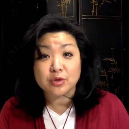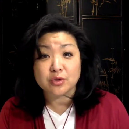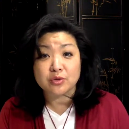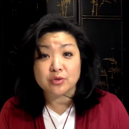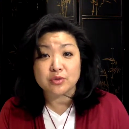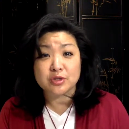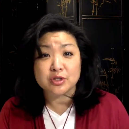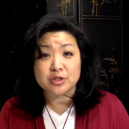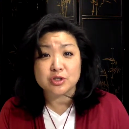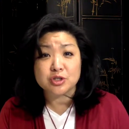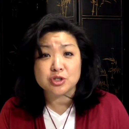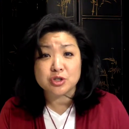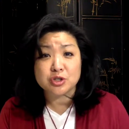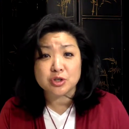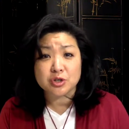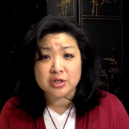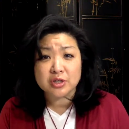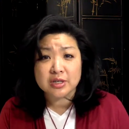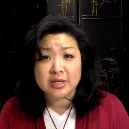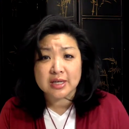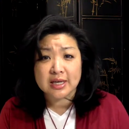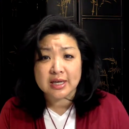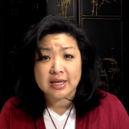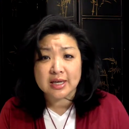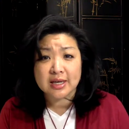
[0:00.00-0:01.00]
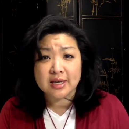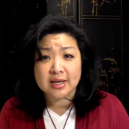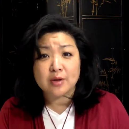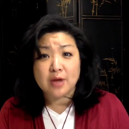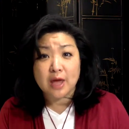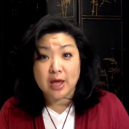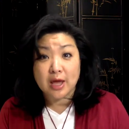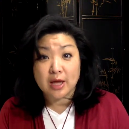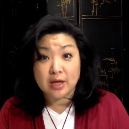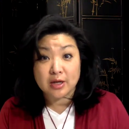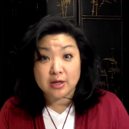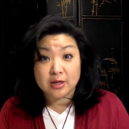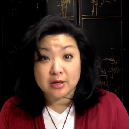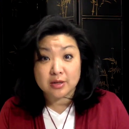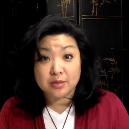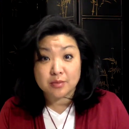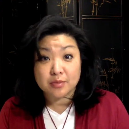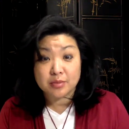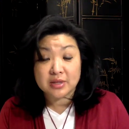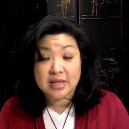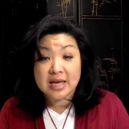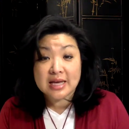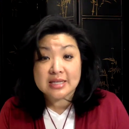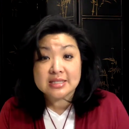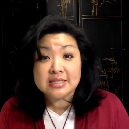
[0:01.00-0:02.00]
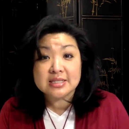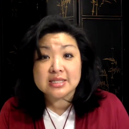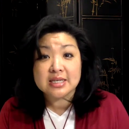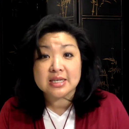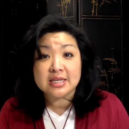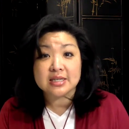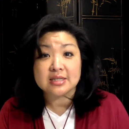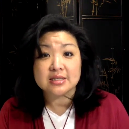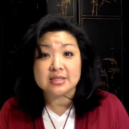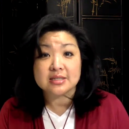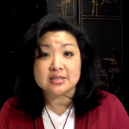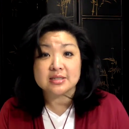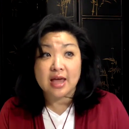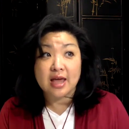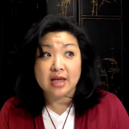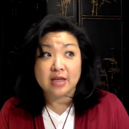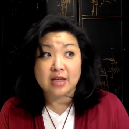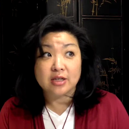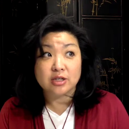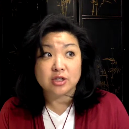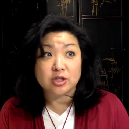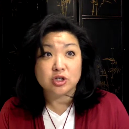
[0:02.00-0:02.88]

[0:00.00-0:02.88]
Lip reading: through the journey and blessings and